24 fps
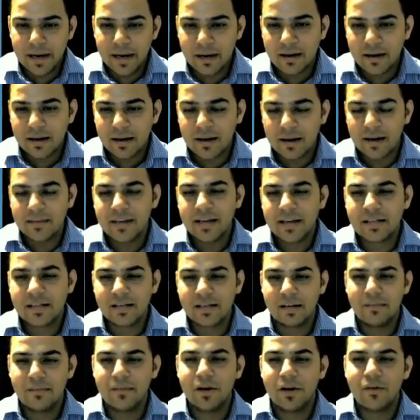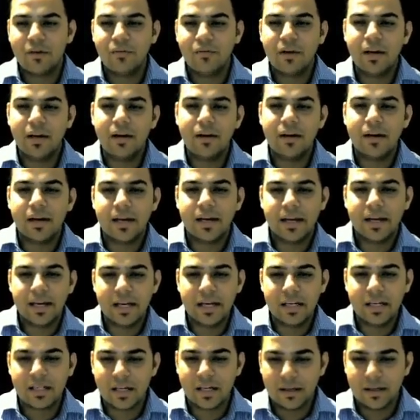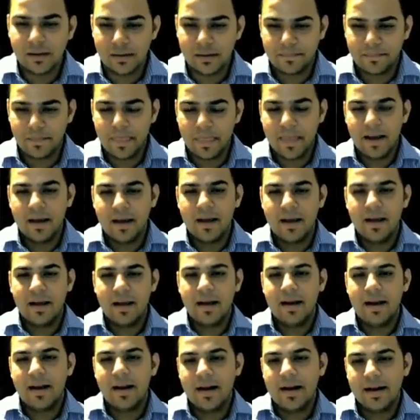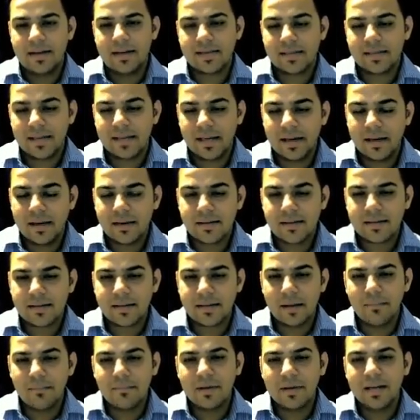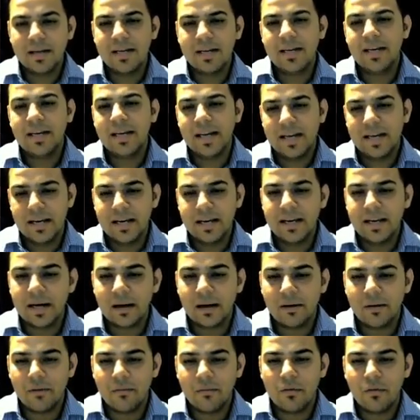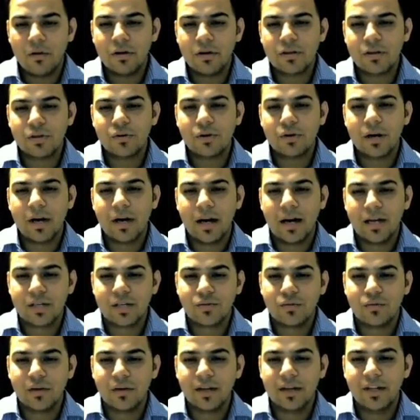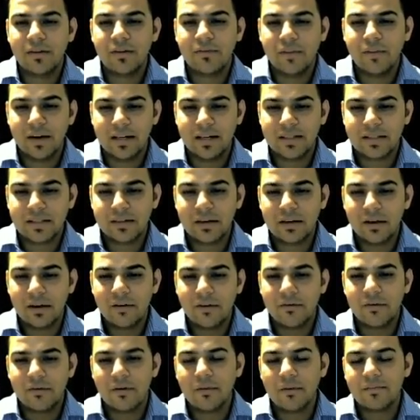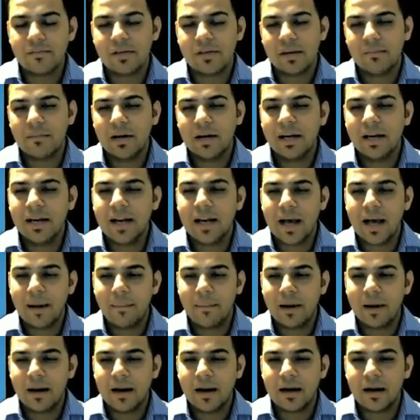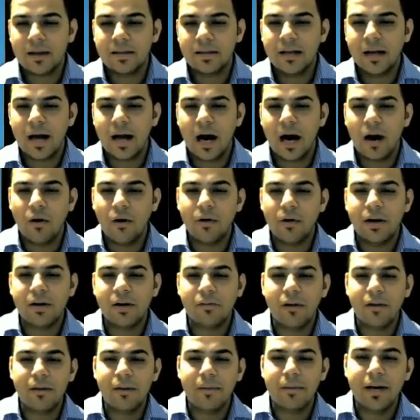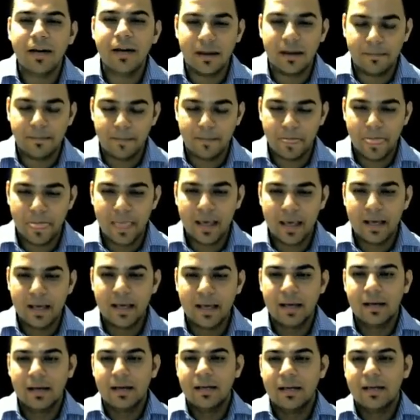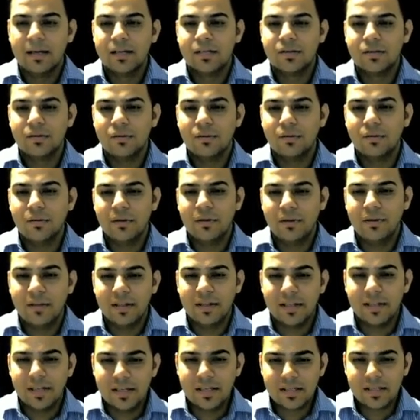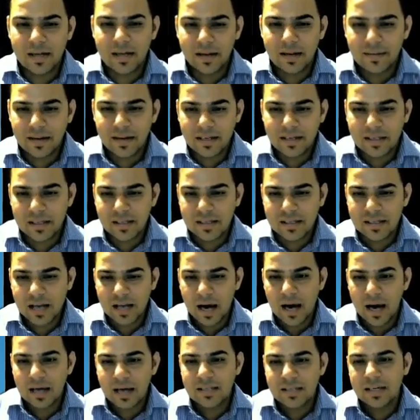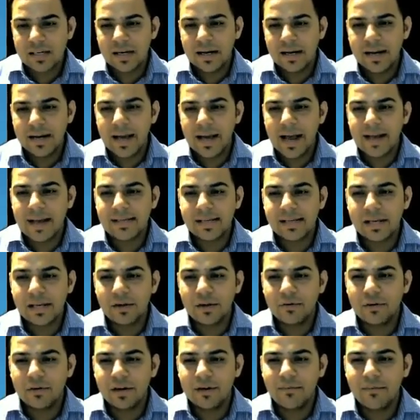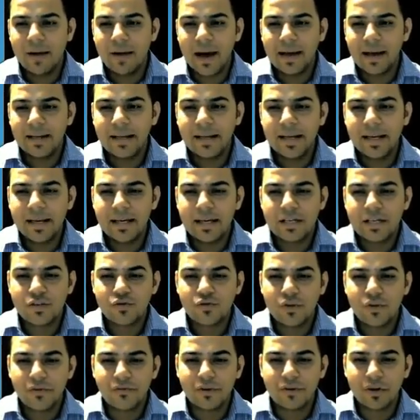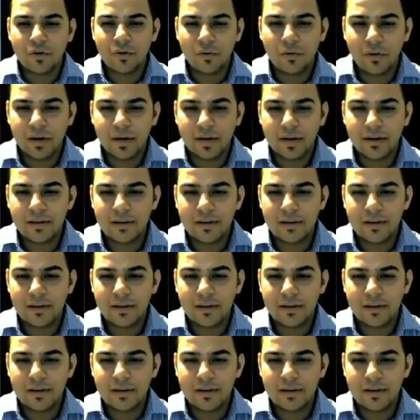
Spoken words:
a transaction between each other. Let us say somebody in India wants to transfer the funds from somebody in America, then how it will be done? So these transactions are generally executed by the SWIFT code.